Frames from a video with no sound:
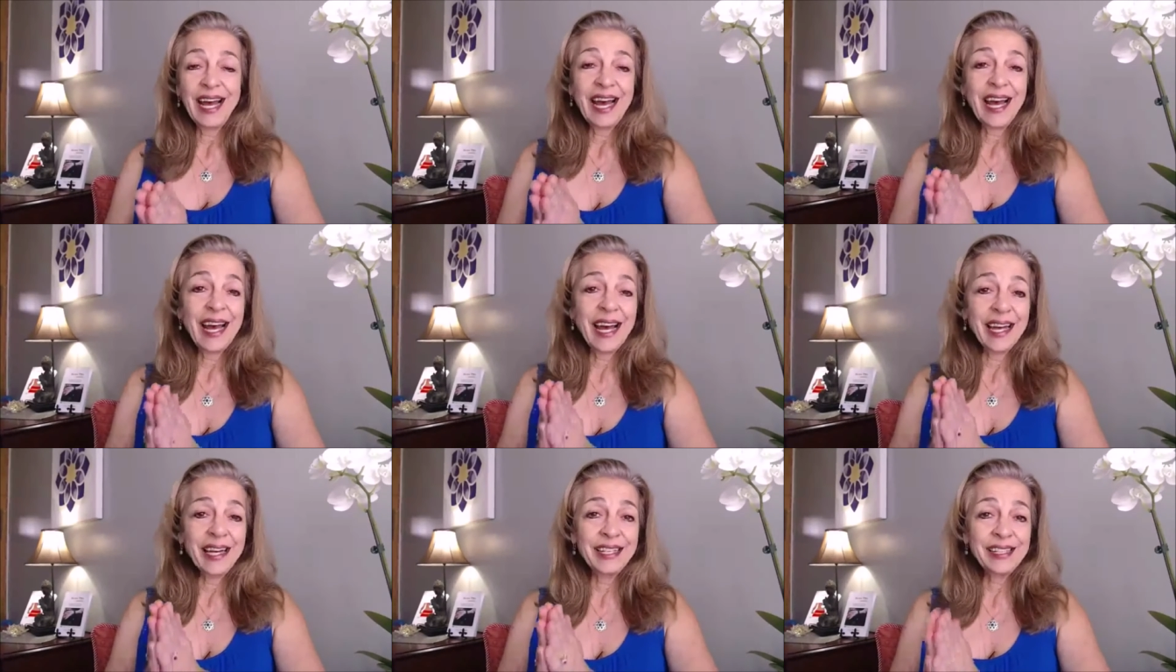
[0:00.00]

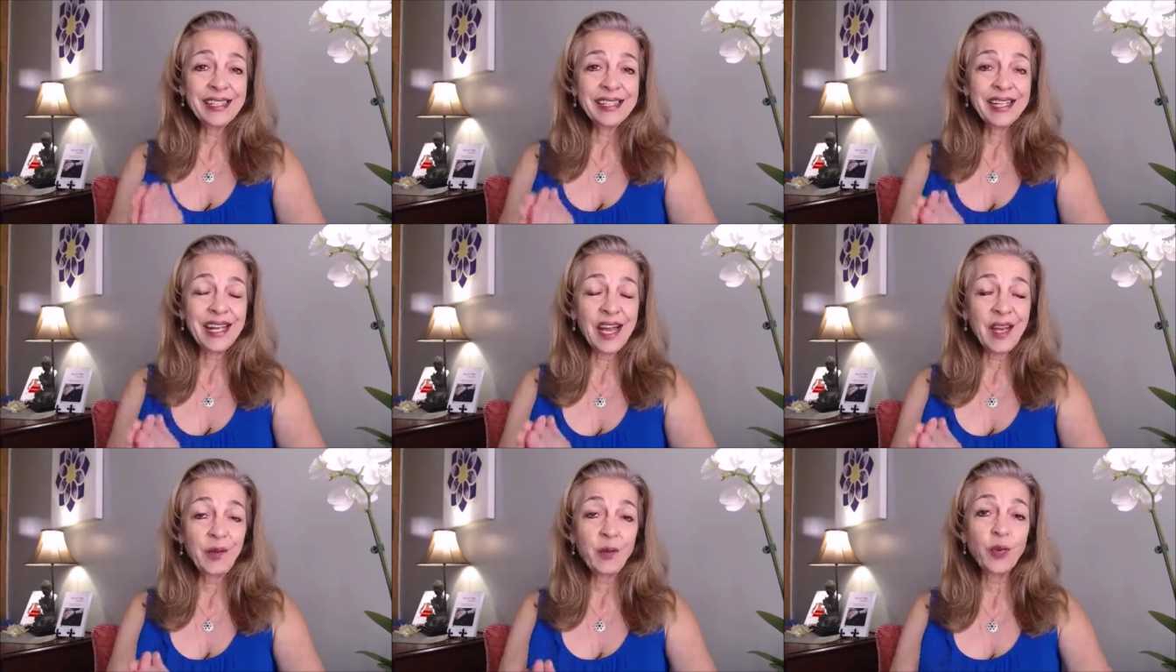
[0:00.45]
I
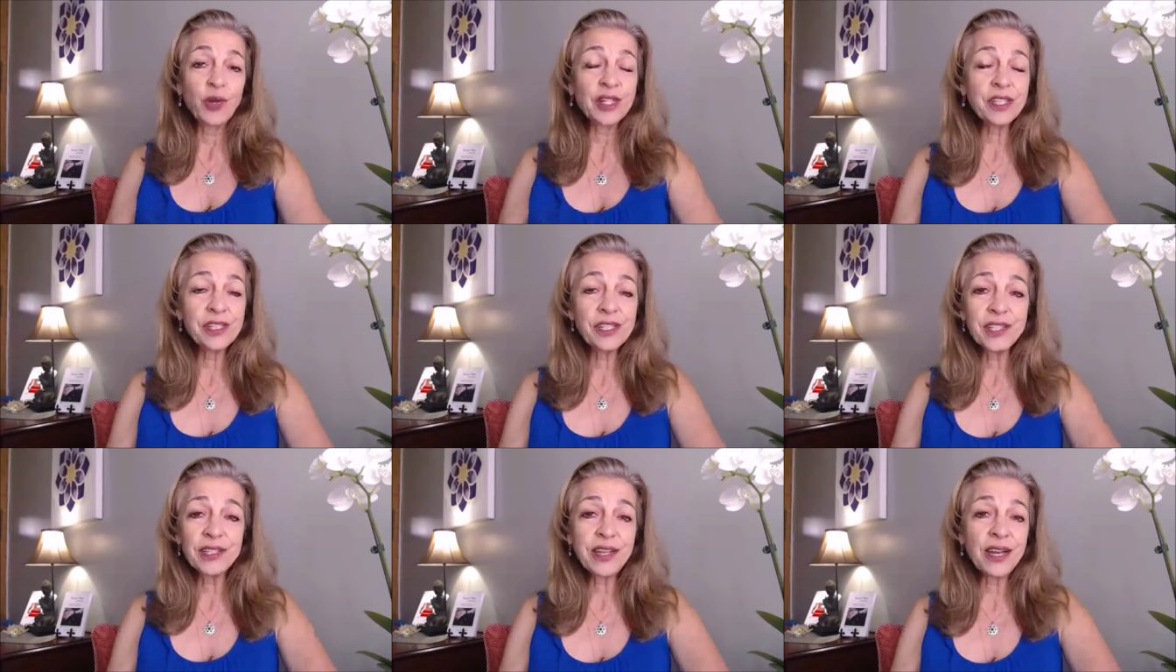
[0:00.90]
say, What
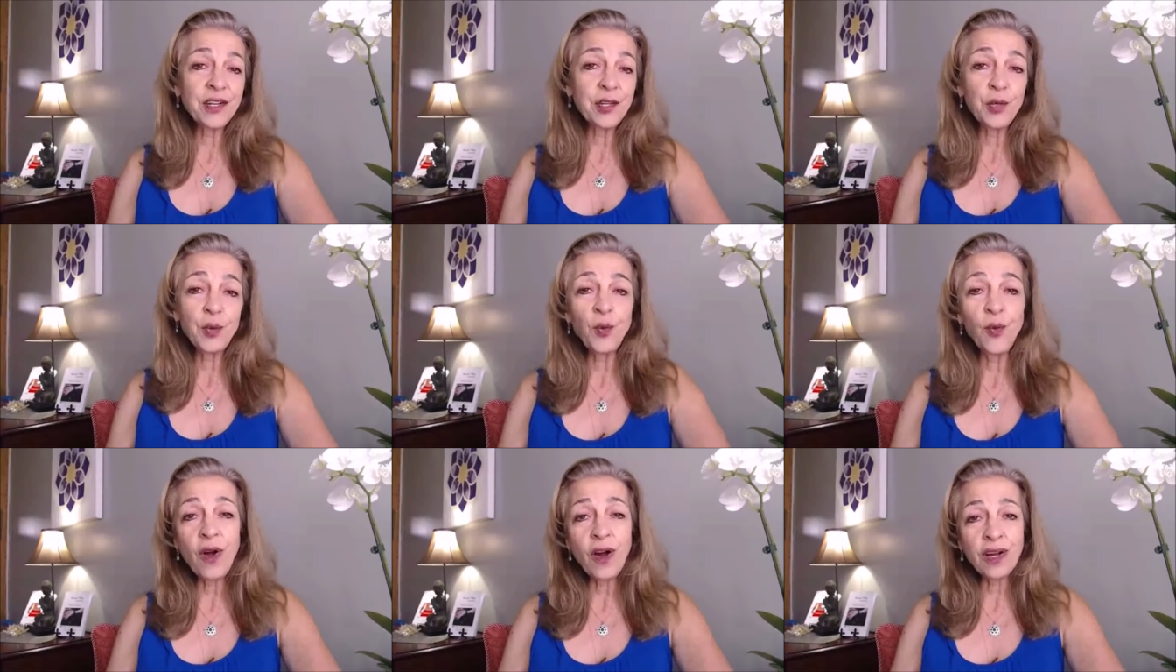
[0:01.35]
is it that
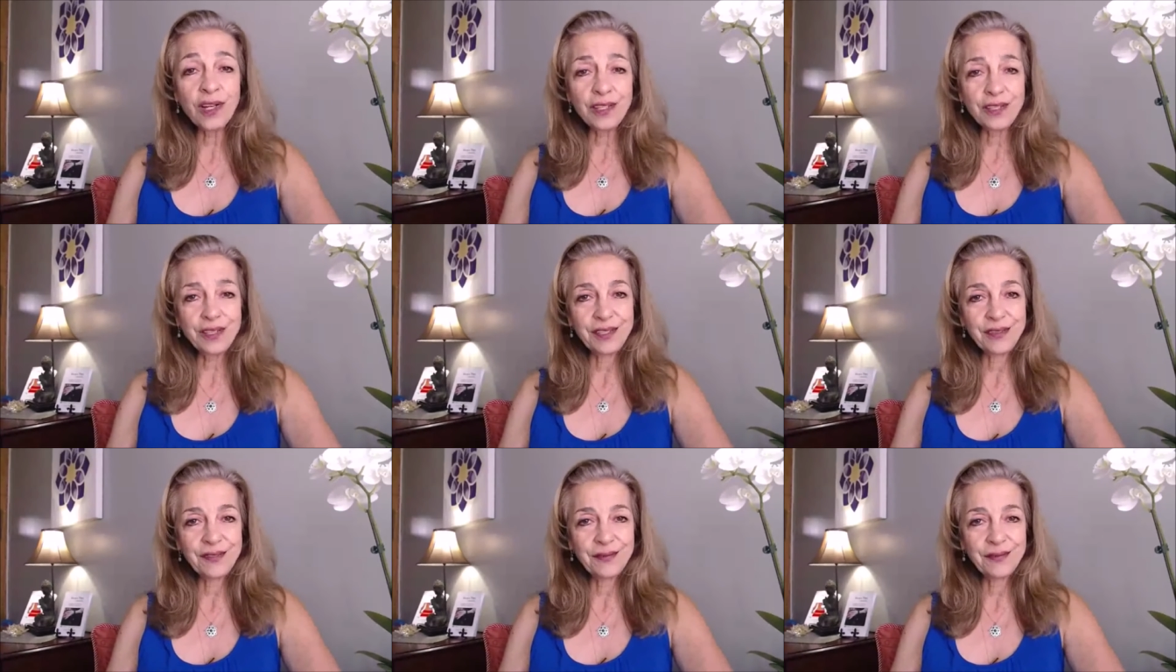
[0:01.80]
you want?